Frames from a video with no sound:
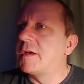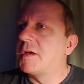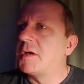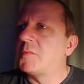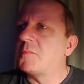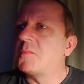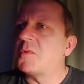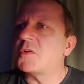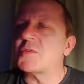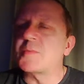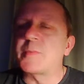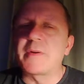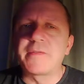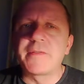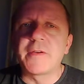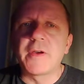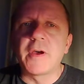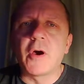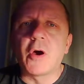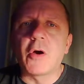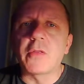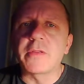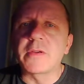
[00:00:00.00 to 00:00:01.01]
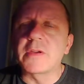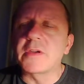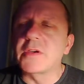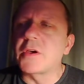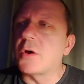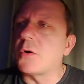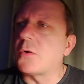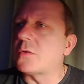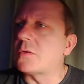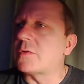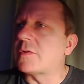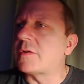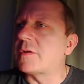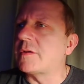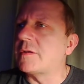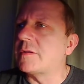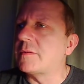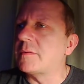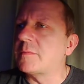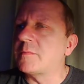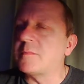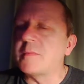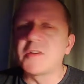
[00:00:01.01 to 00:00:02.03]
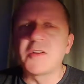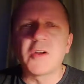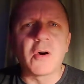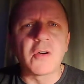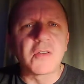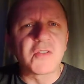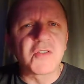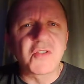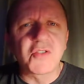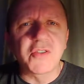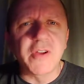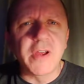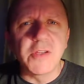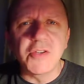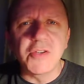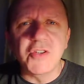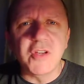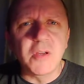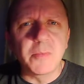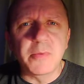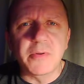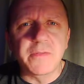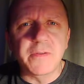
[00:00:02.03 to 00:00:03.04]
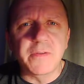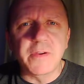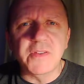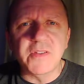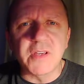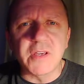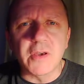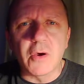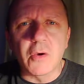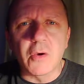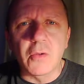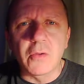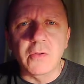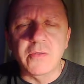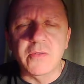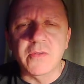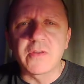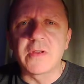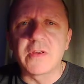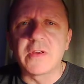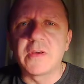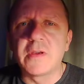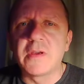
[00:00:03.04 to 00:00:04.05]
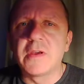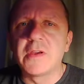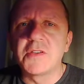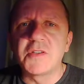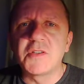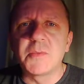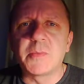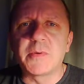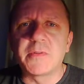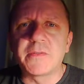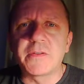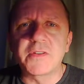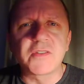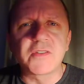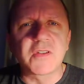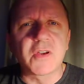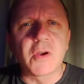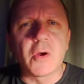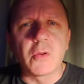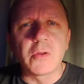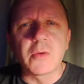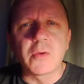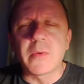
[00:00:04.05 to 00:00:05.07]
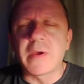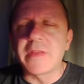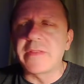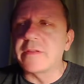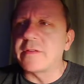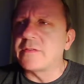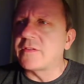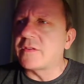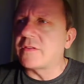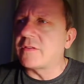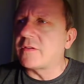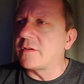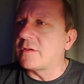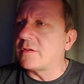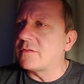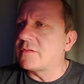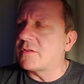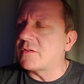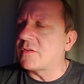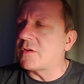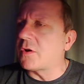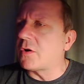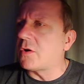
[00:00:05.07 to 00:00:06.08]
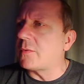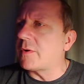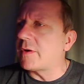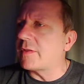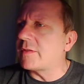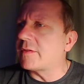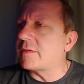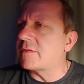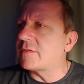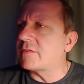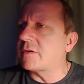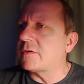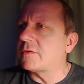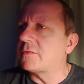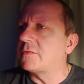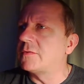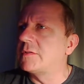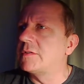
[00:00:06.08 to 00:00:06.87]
Much prefer hot than cold. My daughter's strange. She prefers it cold. She prefers the colder weather to the hot weather. So.